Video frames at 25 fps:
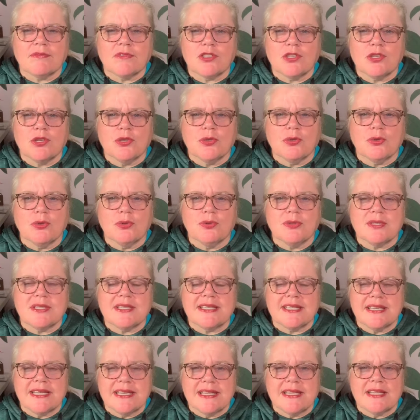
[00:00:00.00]
to
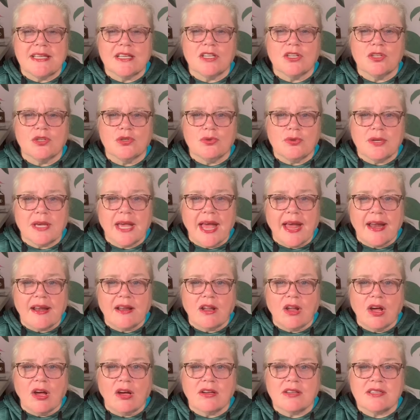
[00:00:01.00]
see the new
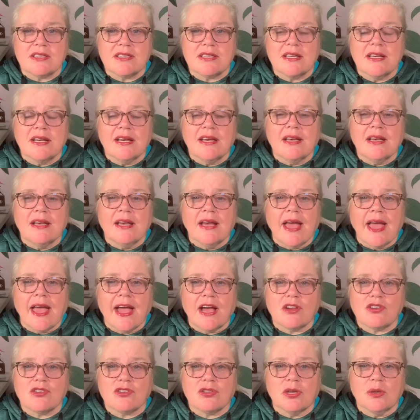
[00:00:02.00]
catalogs,
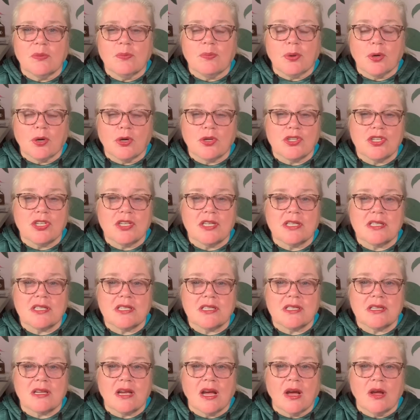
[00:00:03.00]
actually
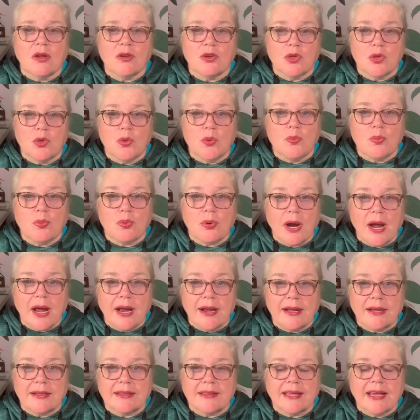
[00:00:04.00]
purchase a new
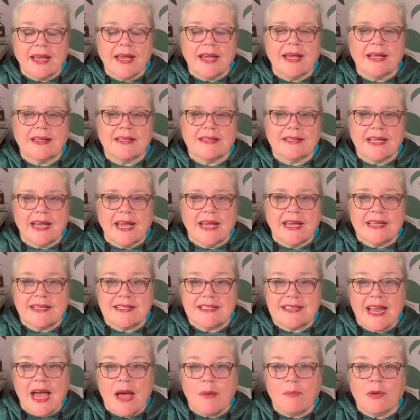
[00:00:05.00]
product that, that
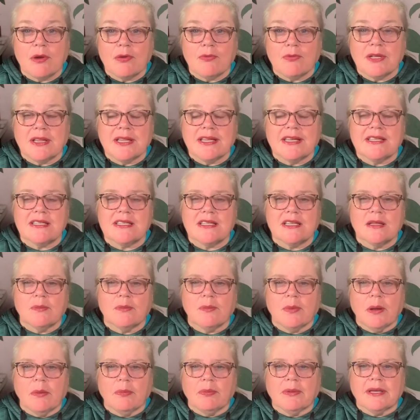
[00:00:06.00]
has not been released to the
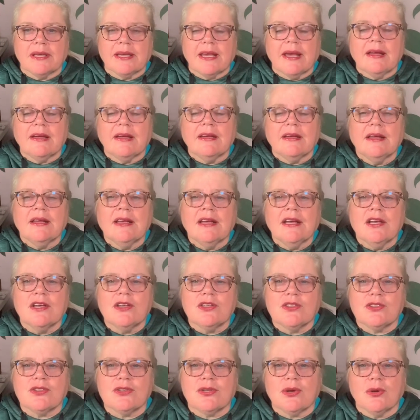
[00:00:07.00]
public yet.
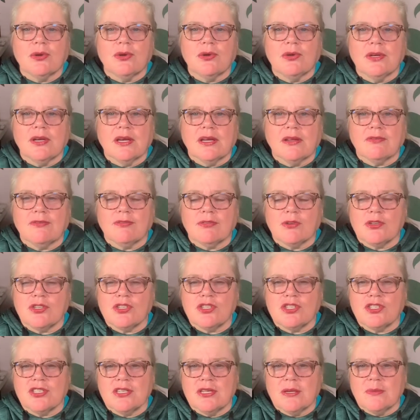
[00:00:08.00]
So you get
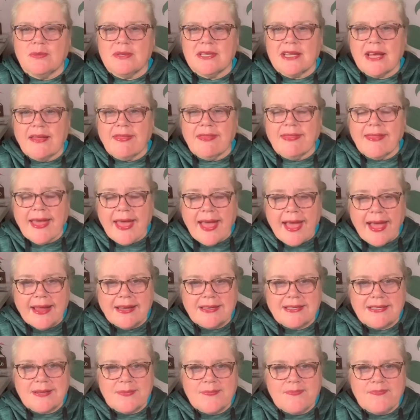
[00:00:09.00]
first dibs on
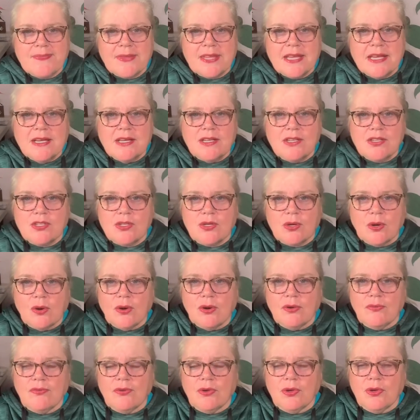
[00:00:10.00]
that. So
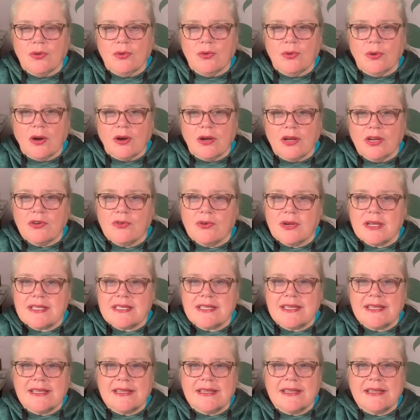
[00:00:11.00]
if you are
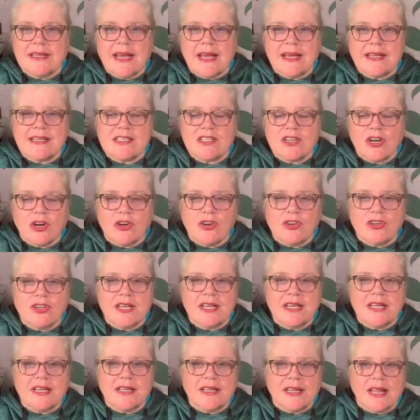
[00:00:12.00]
interested in that starter
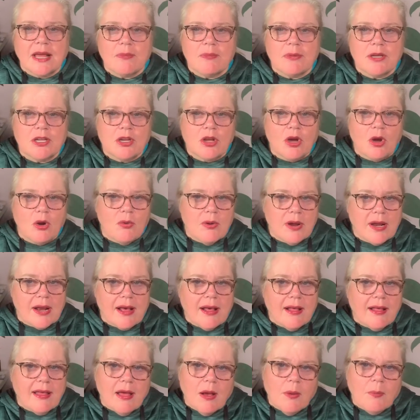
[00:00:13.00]
kit, let me know and
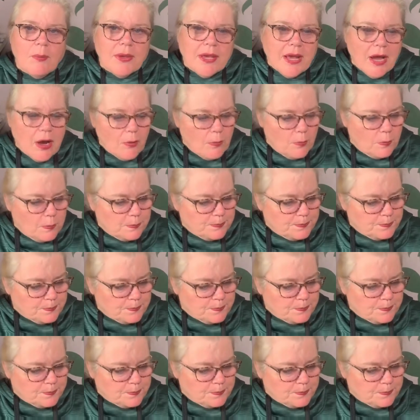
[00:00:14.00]
I'll help you out.